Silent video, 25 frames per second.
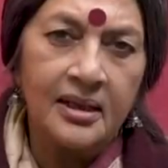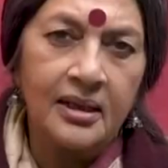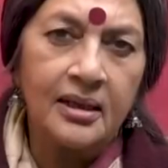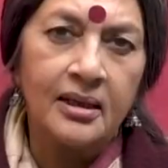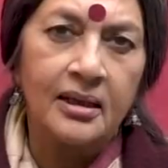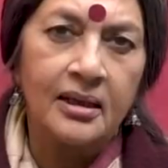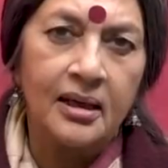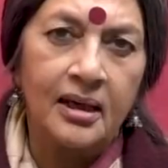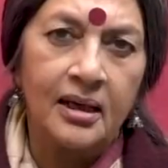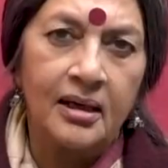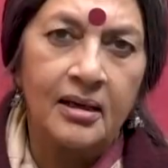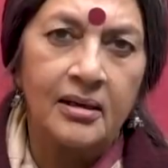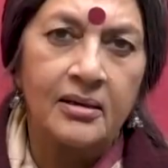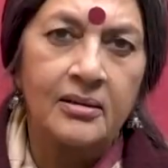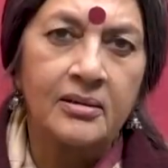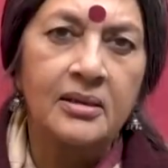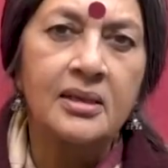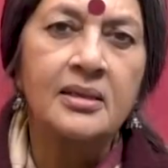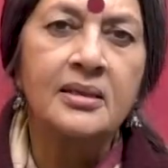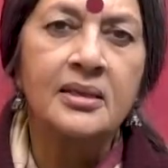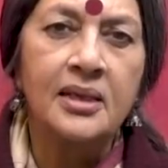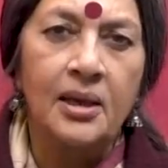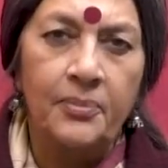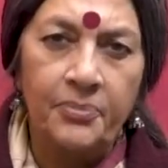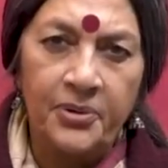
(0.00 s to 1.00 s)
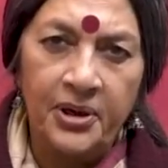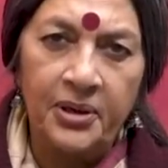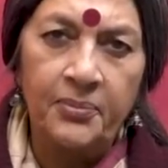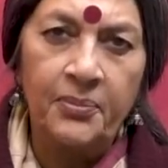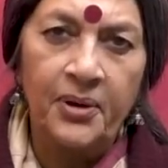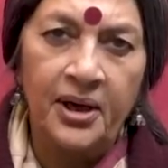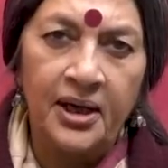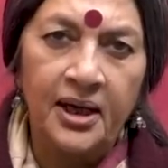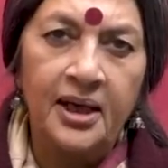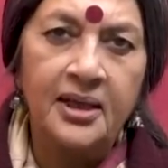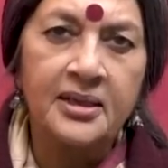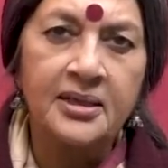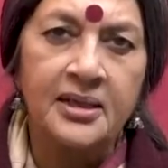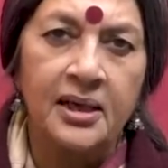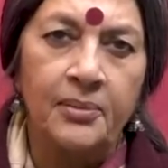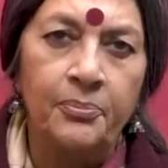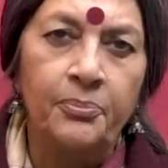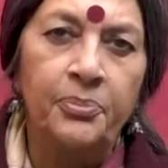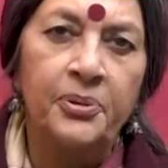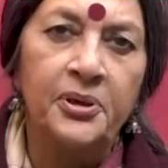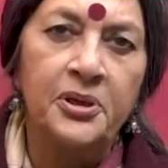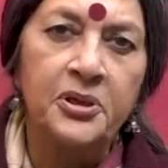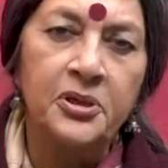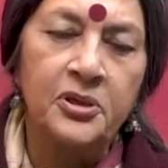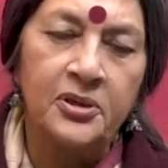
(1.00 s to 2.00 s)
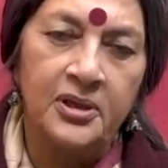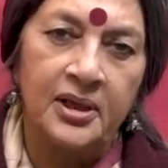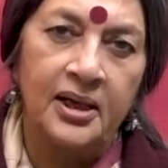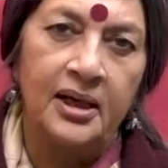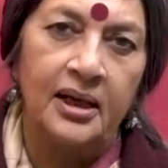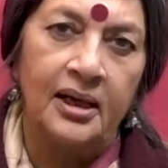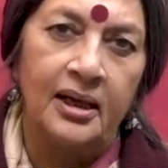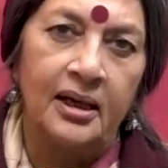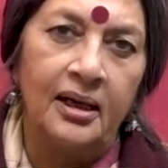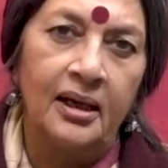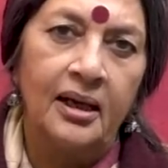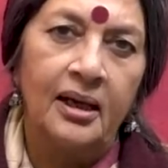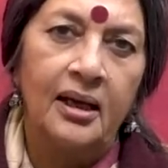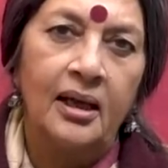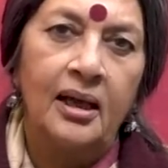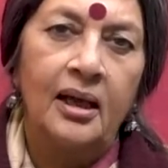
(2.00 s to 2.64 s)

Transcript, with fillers: in uh, the Sabarimala temple today,